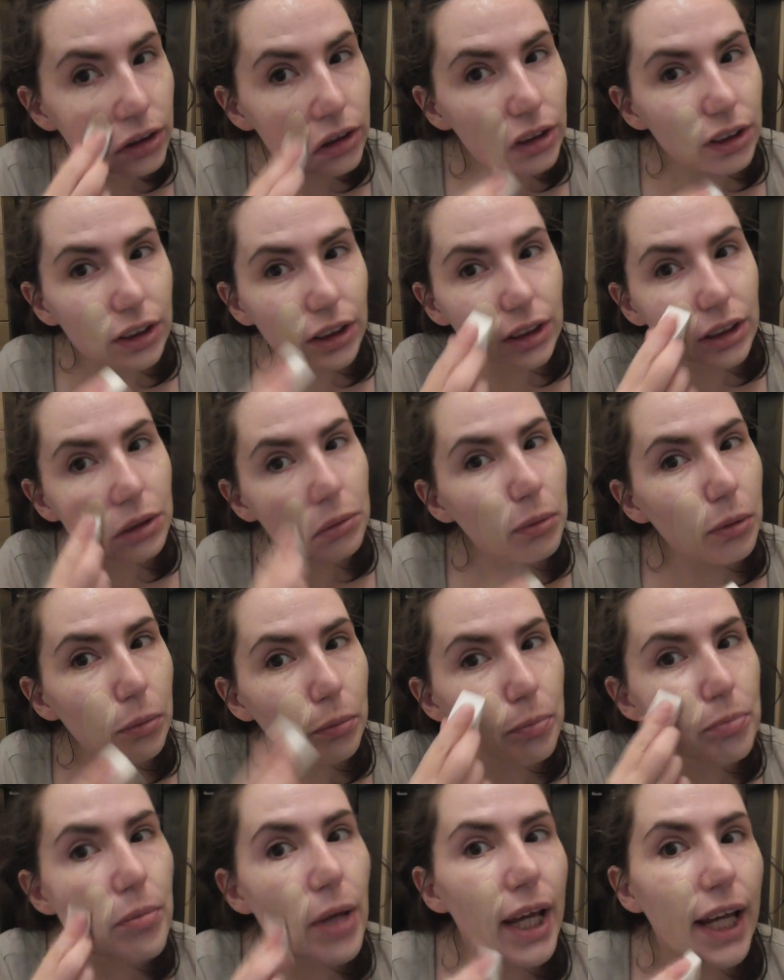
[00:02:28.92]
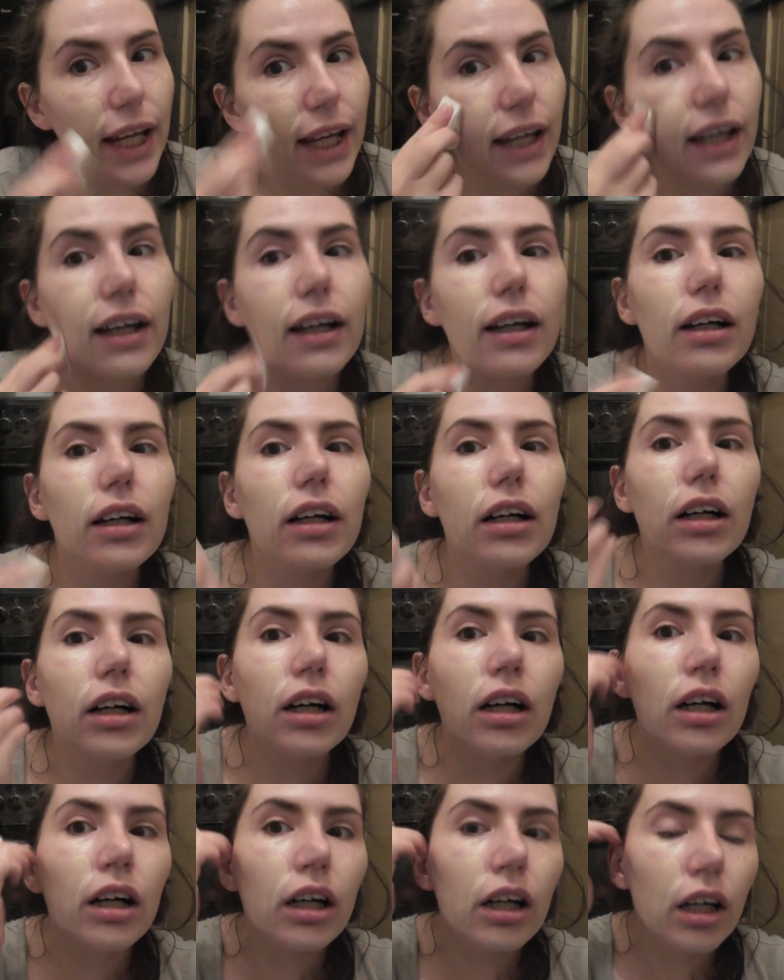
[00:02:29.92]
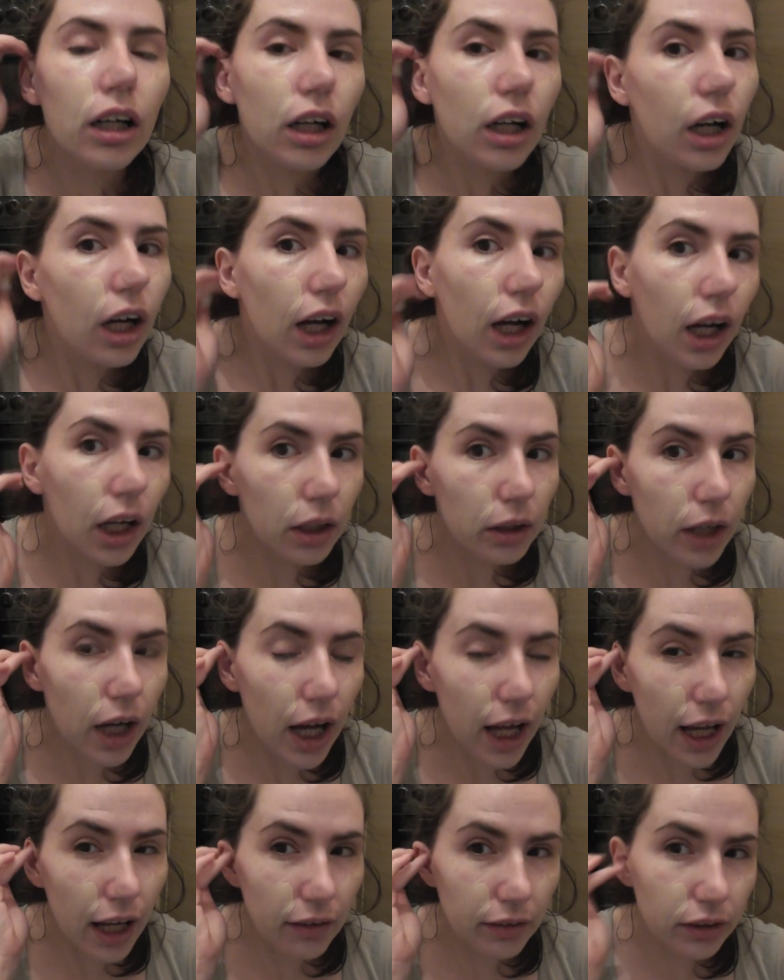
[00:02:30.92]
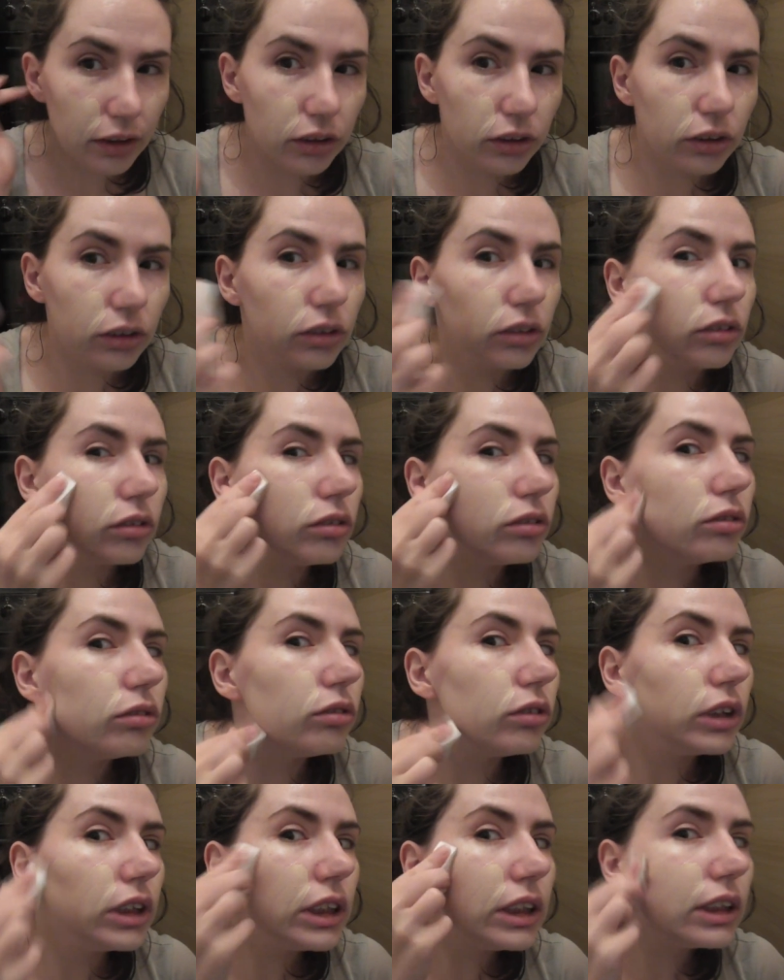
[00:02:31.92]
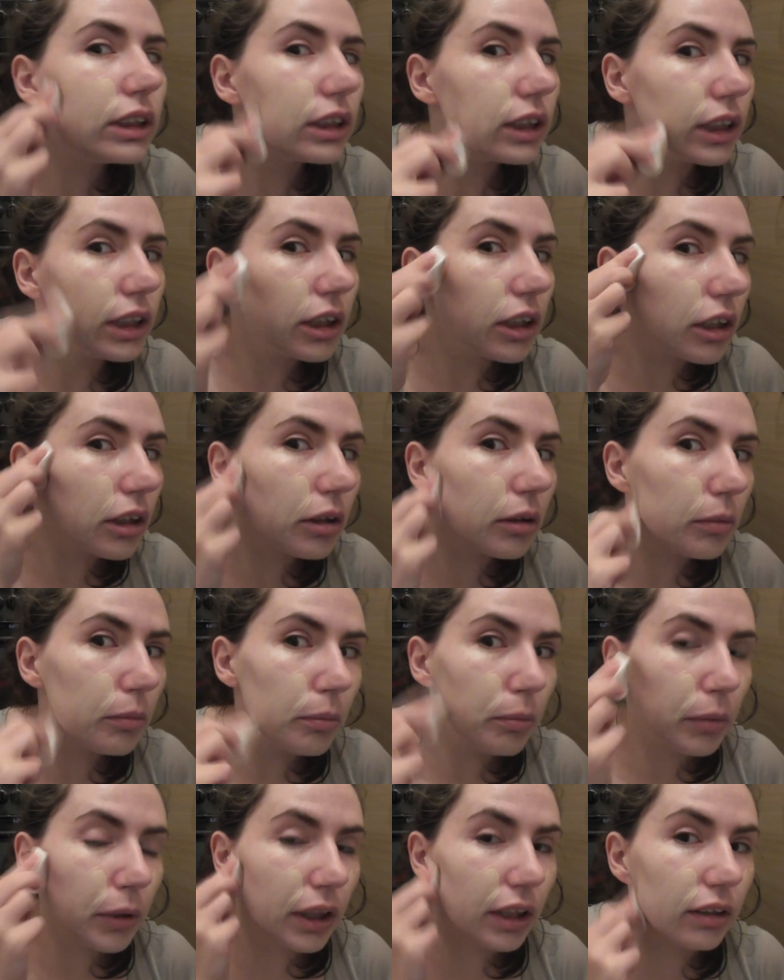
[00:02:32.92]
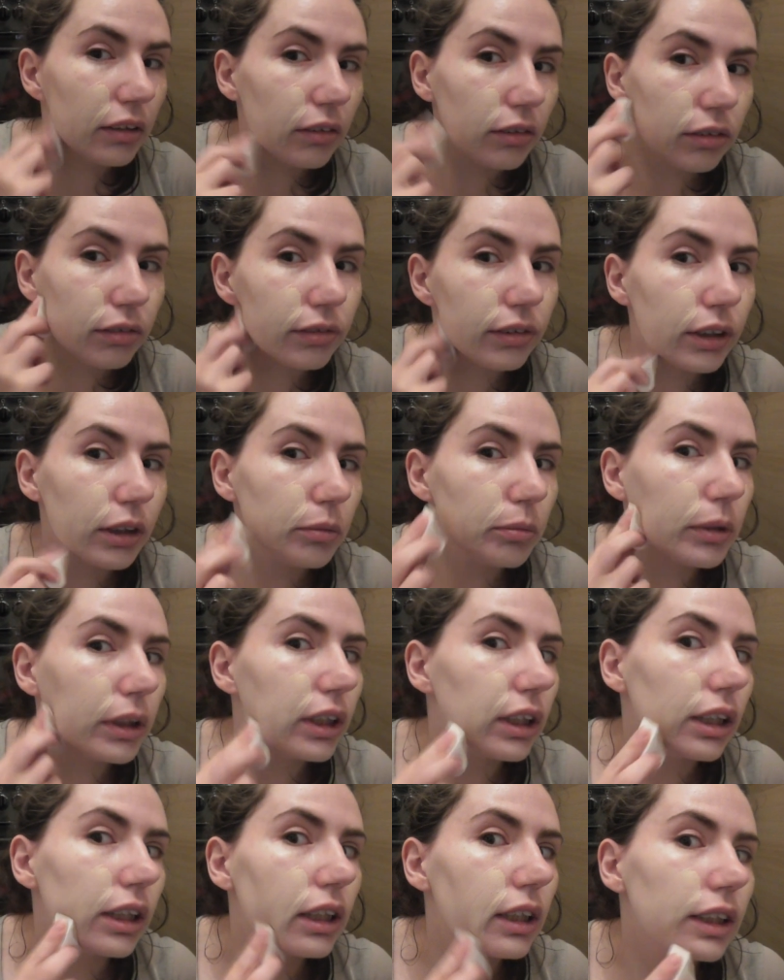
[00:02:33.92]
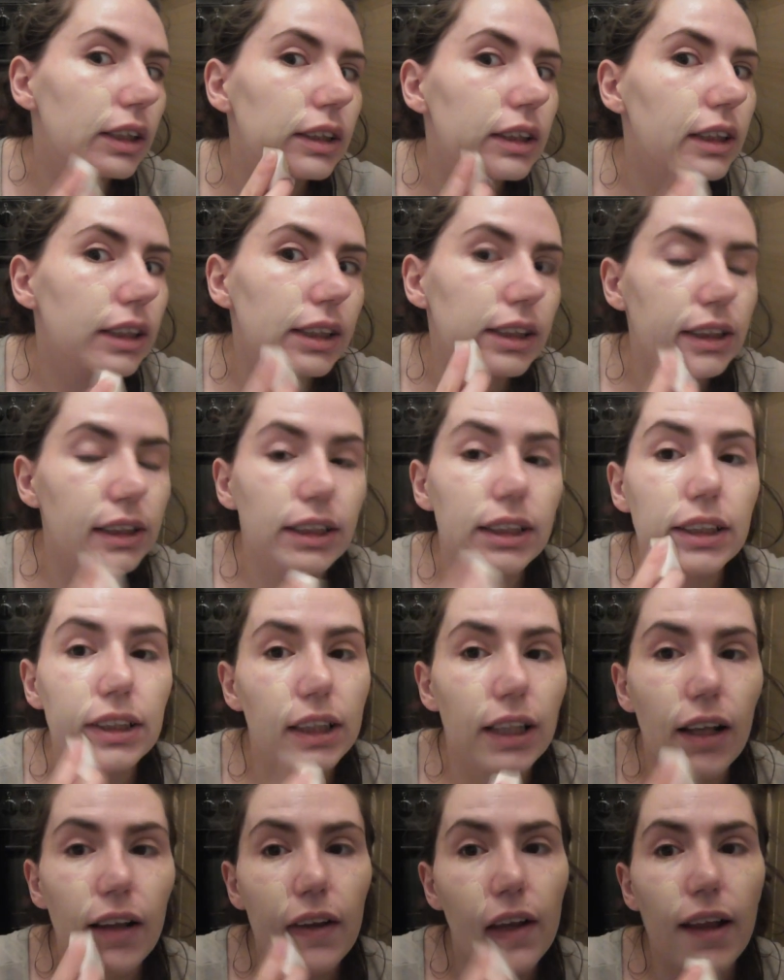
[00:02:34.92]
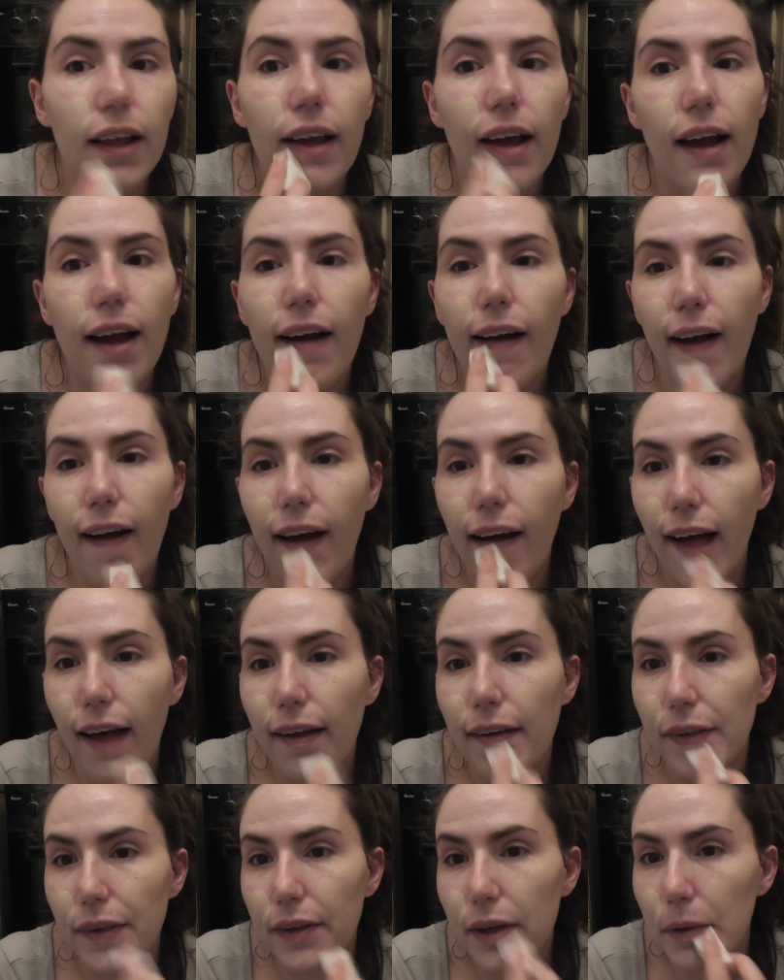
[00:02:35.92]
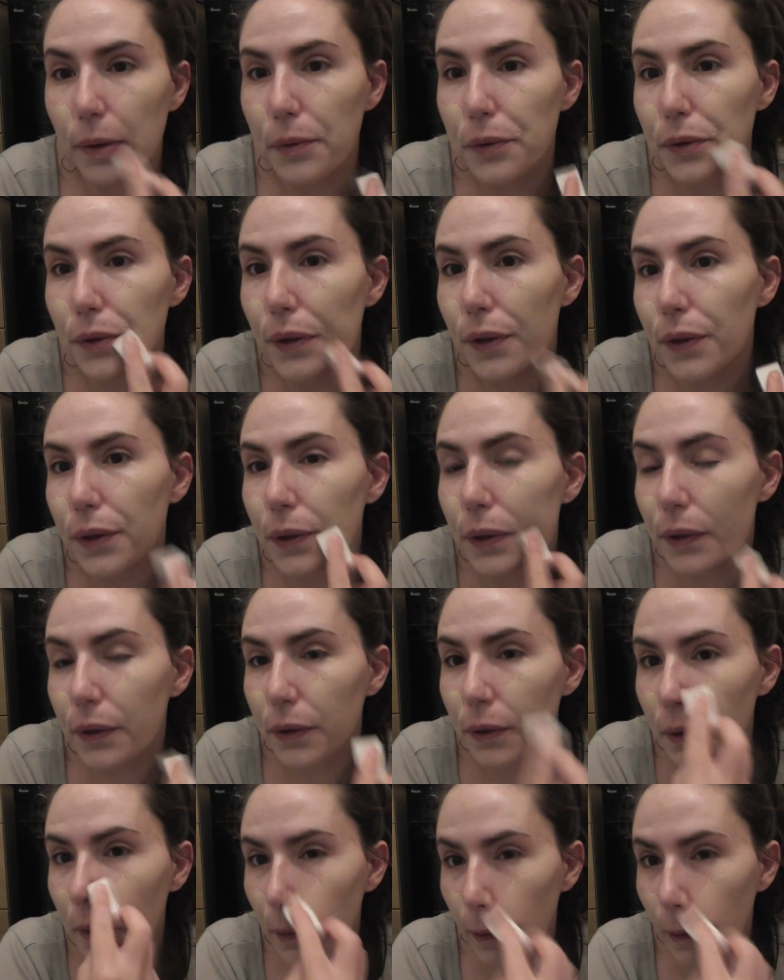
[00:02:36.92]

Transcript: since about May, I haven't really been filming as consistently as I would like.